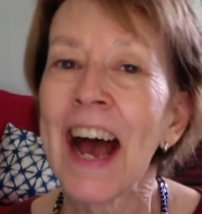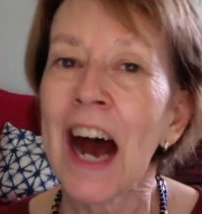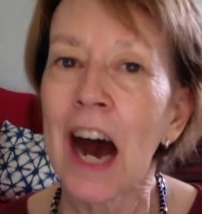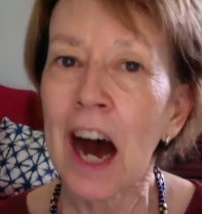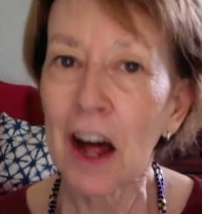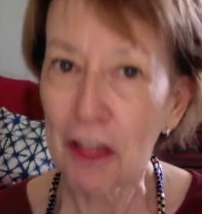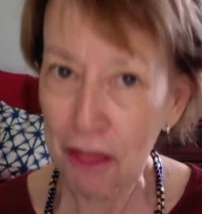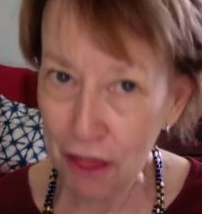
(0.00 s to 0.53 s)

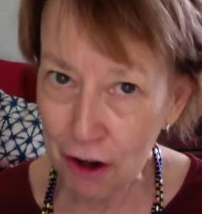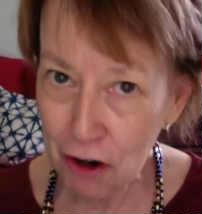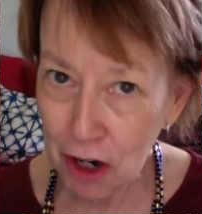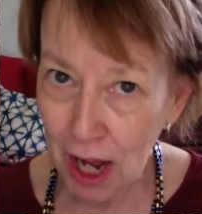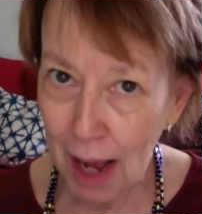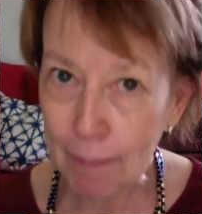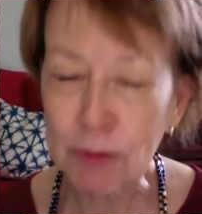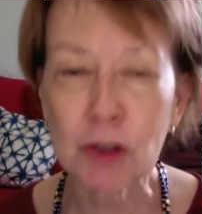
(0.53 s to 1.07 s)
A third
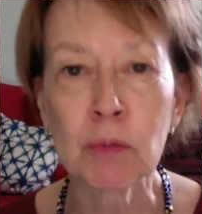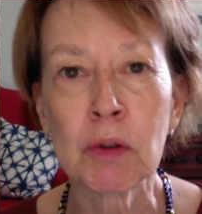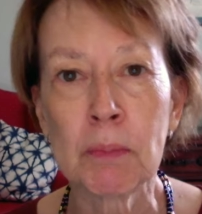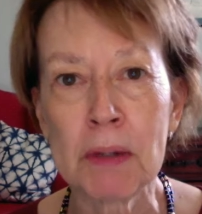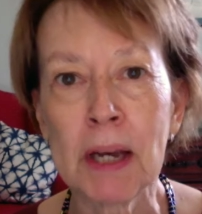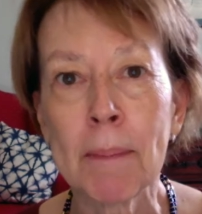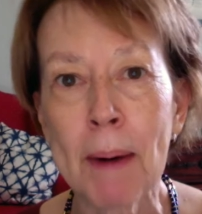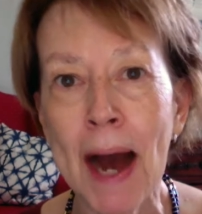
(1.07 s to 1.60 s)
option would be
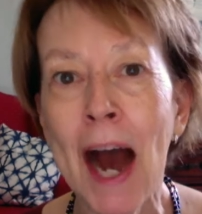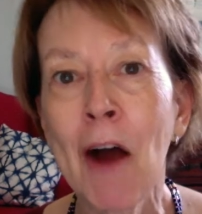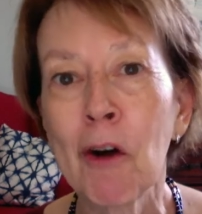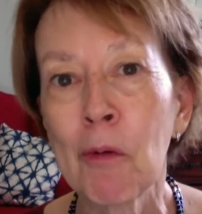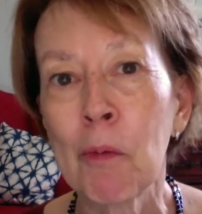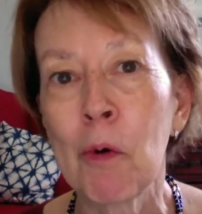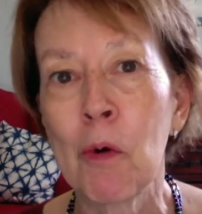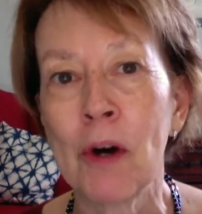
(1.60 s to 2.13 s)
a
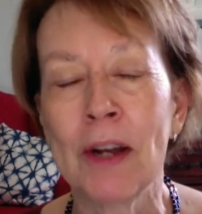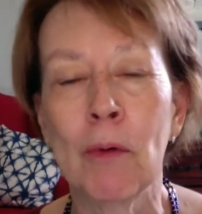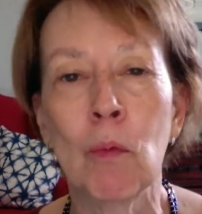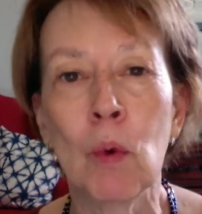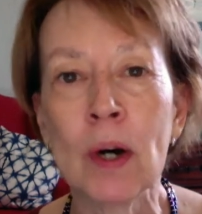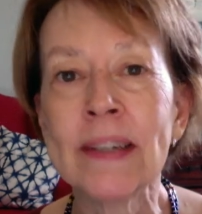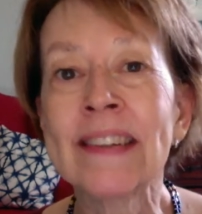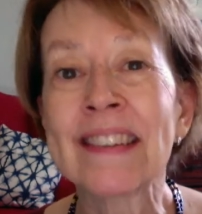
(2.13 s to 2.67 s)
PowerPoint,
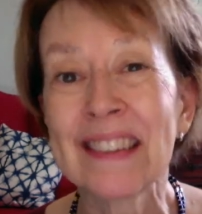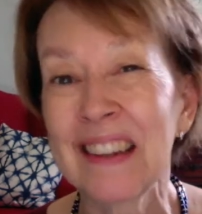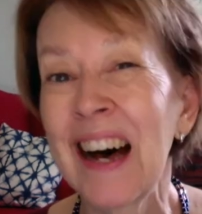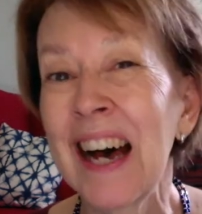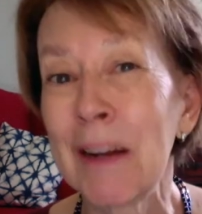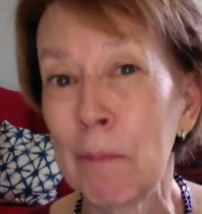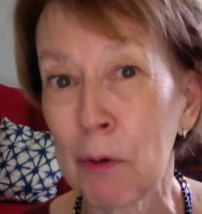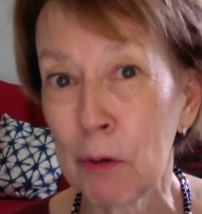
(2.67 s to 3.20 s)
1
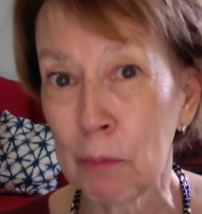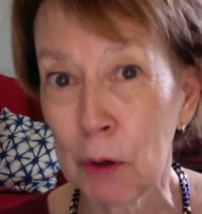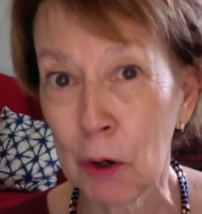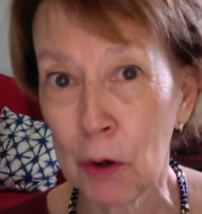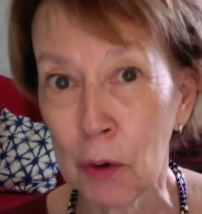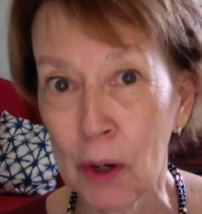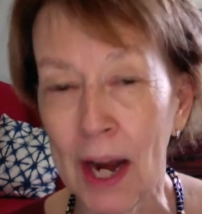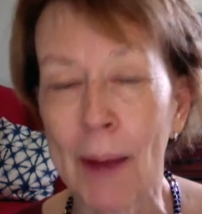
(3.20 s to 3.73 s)
slide per
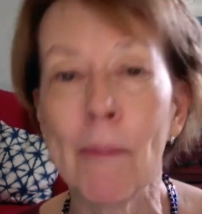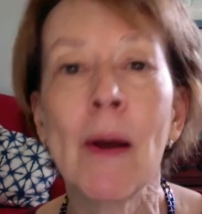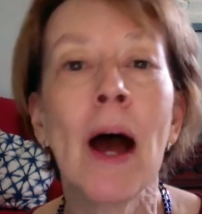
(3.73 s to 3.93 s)
program.